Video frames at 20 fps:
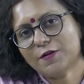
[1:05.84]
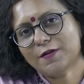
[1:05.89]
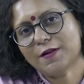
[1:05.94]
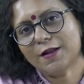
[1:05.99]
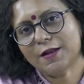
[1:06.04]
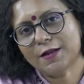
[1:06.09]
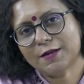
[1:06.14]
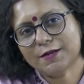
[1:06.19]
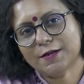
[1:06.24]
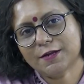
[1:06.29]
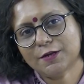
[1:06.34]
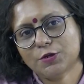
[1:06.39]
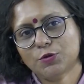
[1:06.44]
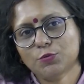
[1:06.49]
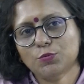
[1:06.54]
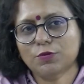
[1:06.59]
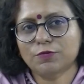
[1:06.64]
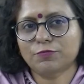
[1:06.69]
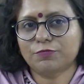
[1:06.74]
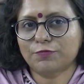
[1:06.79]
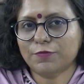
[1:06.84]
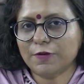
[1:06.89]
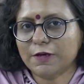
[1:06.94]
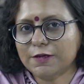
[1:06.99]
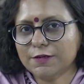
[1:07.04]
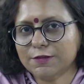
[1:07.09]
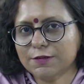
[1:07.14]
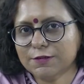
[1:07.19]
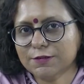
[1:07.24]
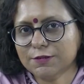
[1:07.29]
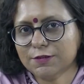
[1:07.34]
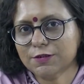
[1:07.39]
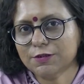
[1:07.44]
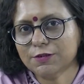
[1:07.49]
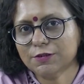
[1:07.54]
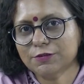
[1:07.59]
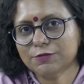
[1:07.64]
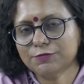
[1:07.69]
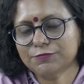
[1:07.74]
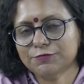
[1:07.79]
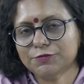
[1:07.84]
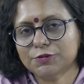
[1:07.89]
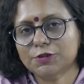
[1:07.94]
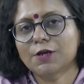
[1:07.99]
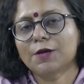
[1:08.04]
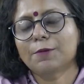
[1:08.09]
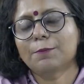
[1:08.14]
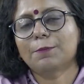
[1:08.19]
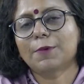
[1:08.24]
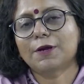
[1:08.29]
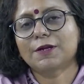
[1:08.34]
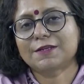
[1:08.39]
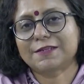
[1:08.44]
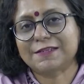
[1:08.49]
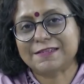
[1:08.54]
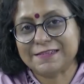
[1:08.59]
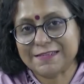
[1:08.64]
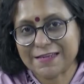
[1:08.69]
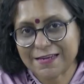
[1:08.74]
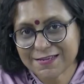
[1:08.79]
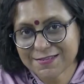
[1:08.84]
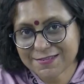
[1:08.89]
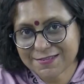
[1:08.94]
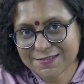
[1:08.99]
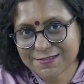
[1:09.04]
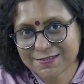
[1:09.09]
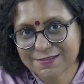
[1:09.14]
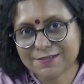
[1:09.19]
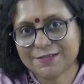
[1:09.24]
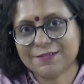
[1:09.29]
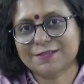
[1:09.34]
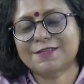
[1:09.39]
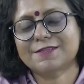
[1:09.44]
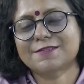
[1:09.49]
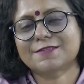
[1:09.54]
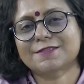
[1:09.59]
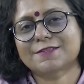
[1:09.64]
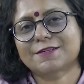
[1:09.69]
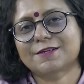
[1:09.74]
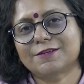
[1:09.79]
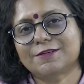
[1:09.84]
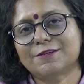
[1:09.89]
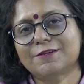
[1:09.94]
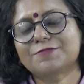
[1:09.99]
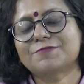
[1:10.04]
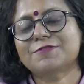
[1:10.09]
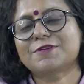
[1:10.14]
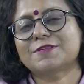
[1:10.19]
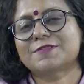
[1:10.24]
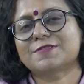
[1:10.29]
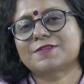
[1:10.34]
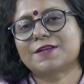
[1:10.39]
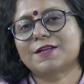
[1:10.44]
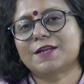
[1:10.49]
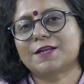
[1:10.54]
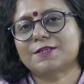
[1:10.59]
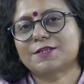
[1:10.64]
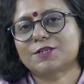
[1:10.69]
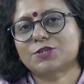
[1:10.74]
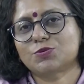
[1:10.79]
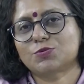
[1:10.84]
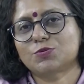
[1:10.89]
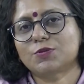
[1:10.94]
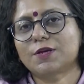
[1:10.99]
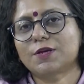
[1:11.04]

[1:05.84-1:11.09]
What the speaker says: related to the figure curved, but yes, this curve is related to the